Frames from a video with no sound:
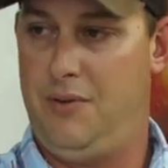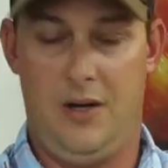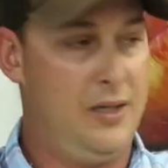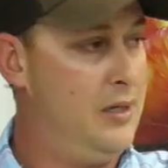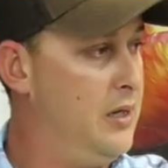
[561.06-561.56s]

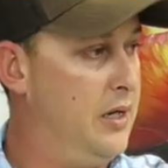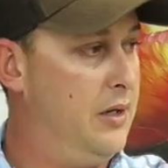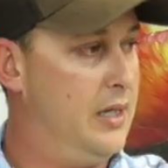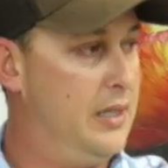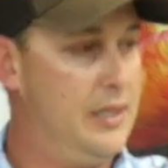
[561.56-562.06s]
pull it,
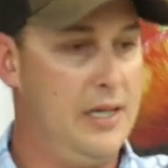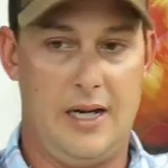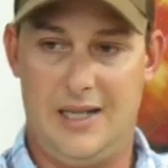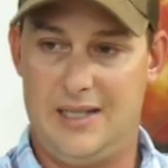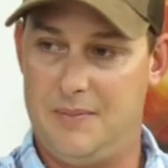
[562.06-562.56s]
and you can see
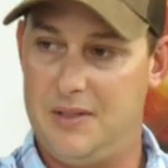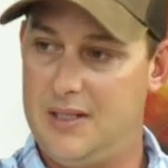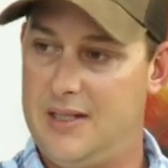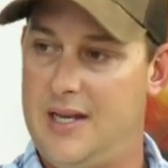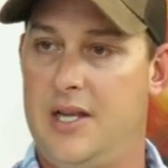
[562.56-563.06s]
I get
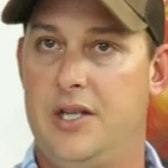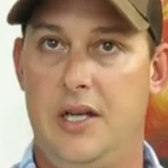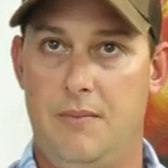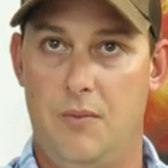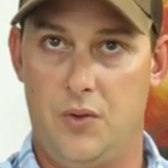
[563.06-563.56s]

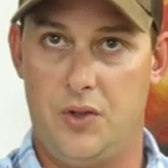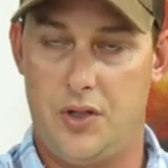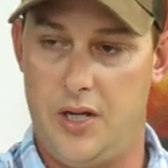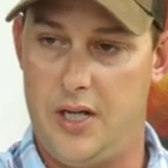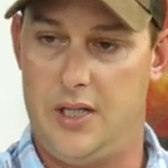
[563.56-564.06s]
substantially more
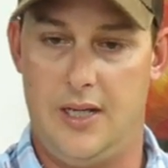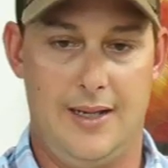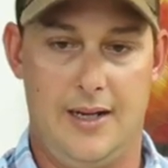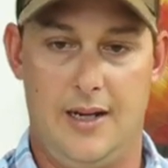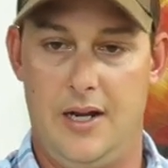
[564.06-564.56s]
stretch
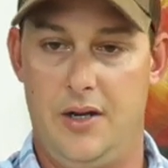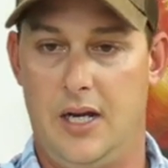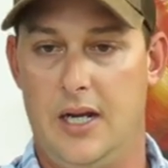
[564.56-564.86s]
in that line.